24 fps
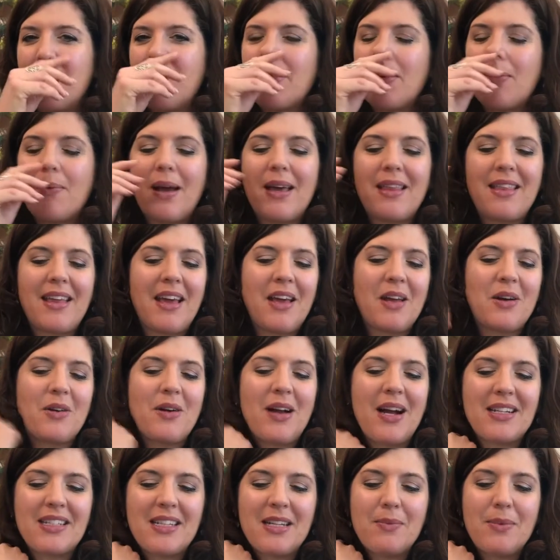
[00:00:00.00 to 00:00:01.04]
of the way they
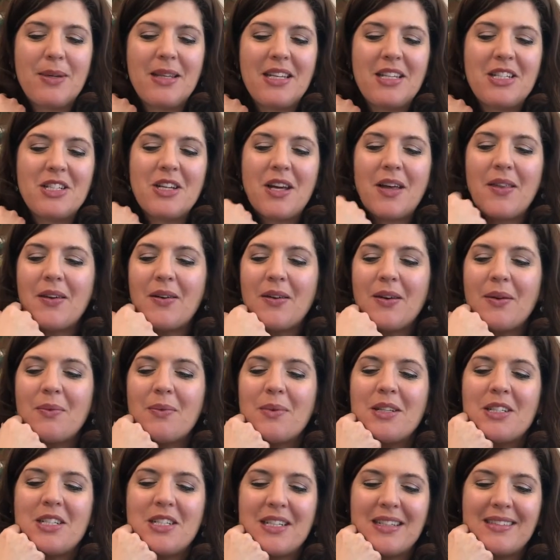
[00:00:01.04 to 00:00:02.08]
interacted with each other and
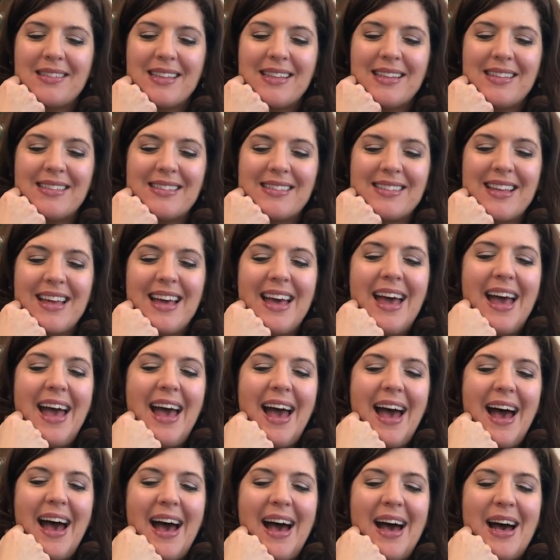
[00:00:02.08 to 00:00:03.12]
with Jesus.
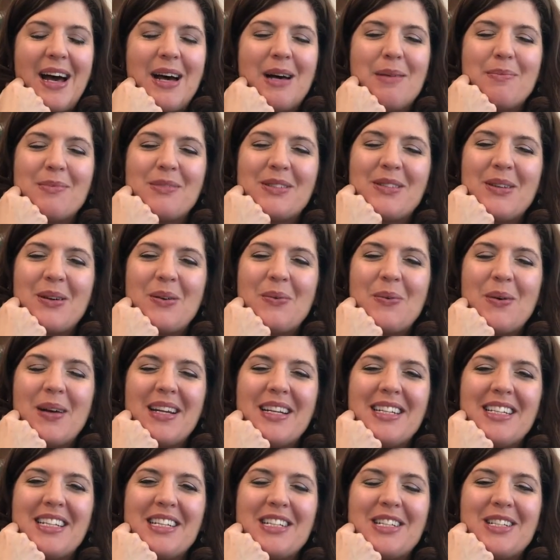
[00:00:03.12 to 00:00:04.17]
So
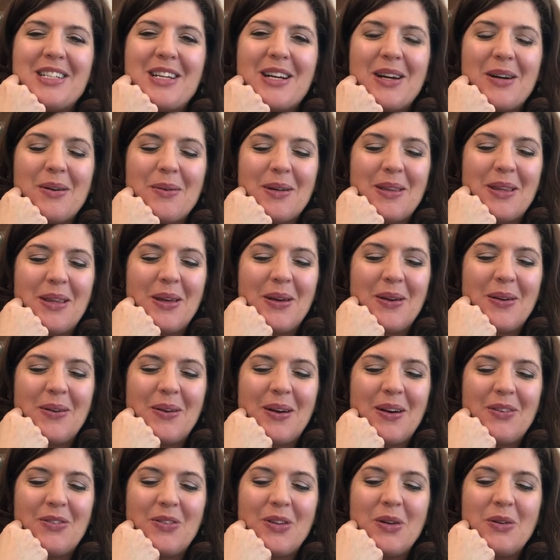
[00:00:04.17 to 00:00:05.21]
wanted to share with you
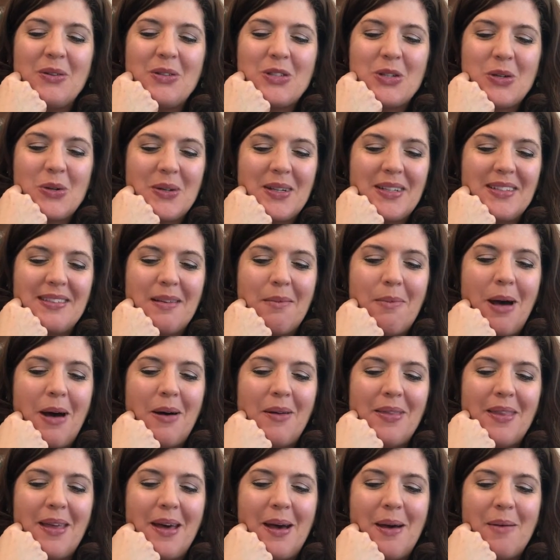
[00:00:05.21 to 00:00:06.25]
a few stories
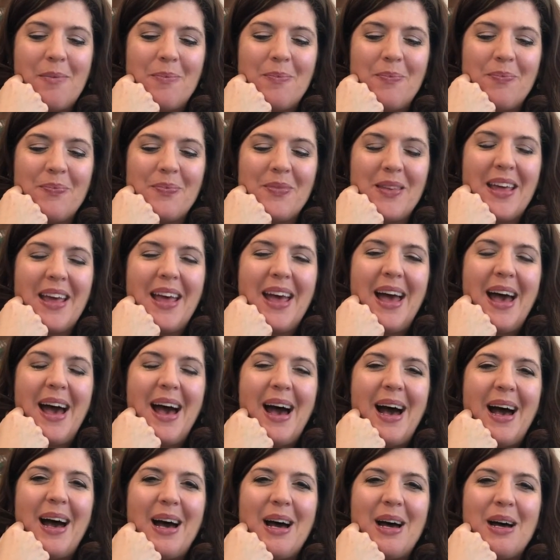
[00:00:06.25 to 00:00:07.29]
about them.
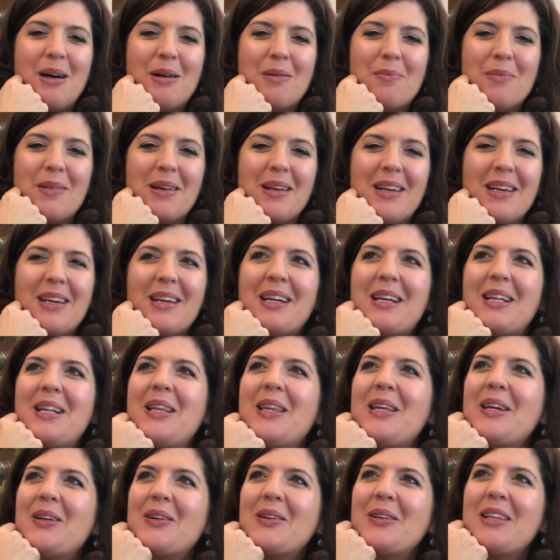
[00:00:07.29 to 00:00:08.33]

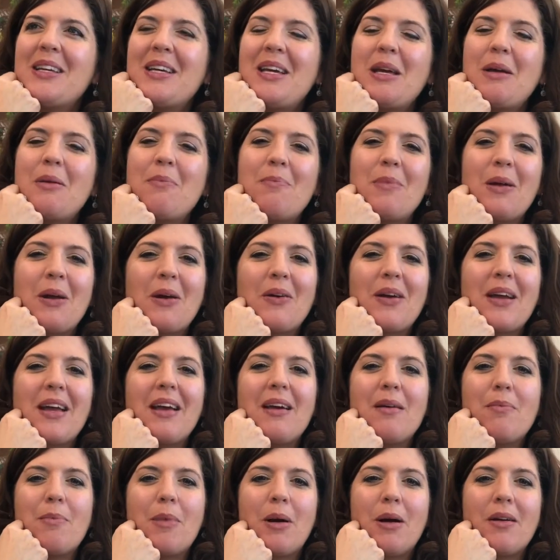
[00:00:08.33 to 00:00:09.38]
Clearly, Mary
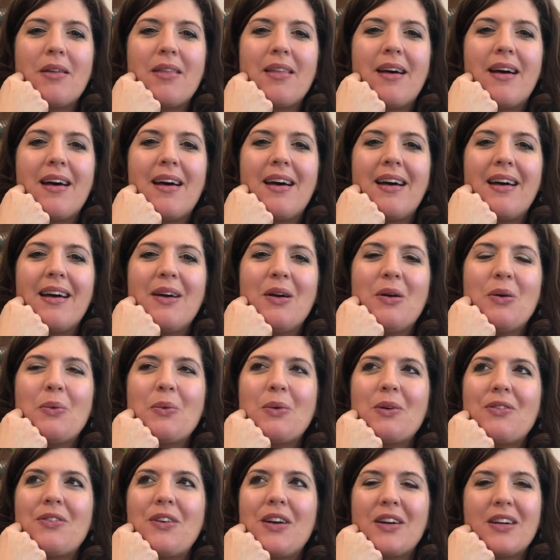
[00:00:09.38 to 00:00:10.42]
and Martha
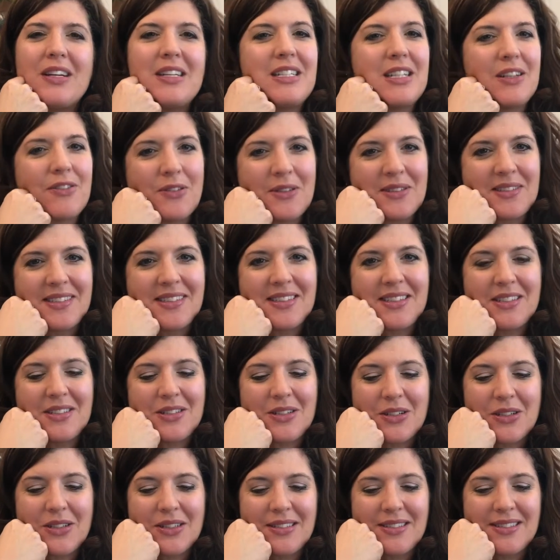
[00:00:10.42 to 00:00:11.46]
were very different
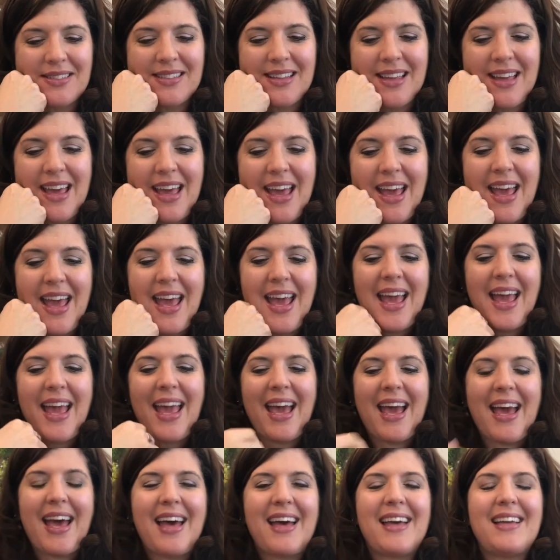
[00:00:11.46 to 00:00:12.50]
sisters.
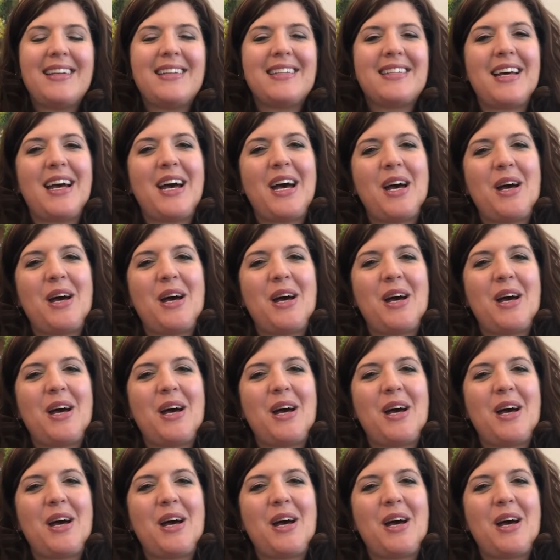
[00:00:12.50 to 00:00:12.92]
And